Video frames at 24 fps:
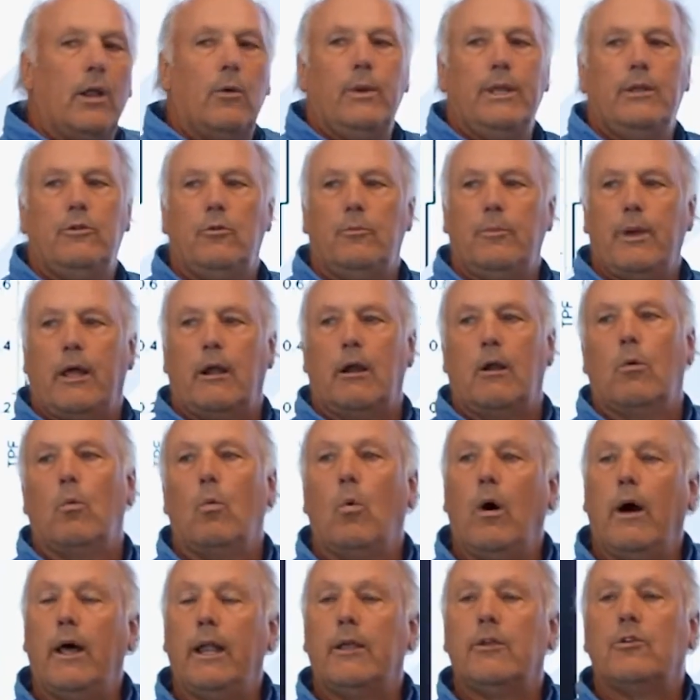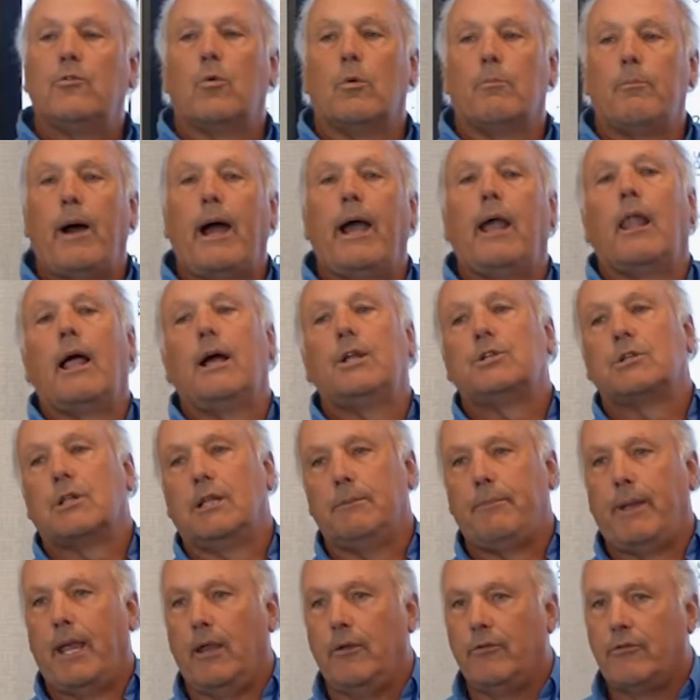do we do better? One is we're
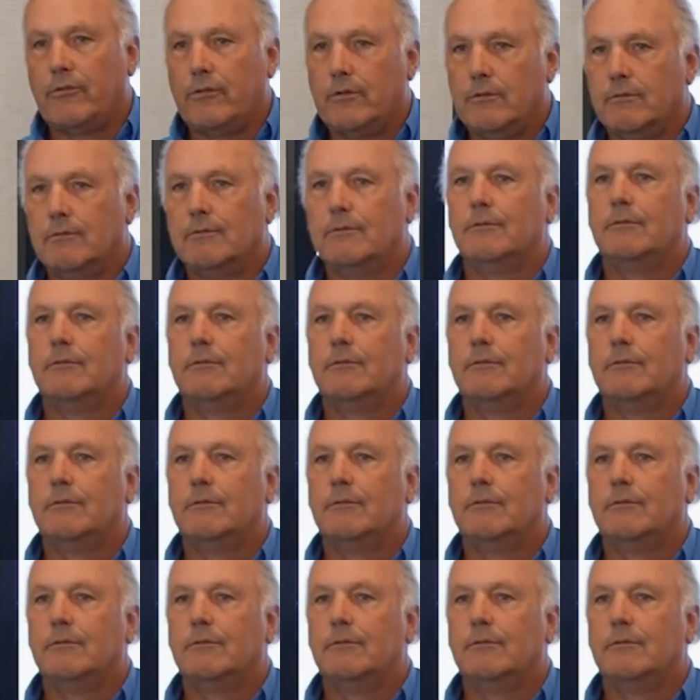biologically based.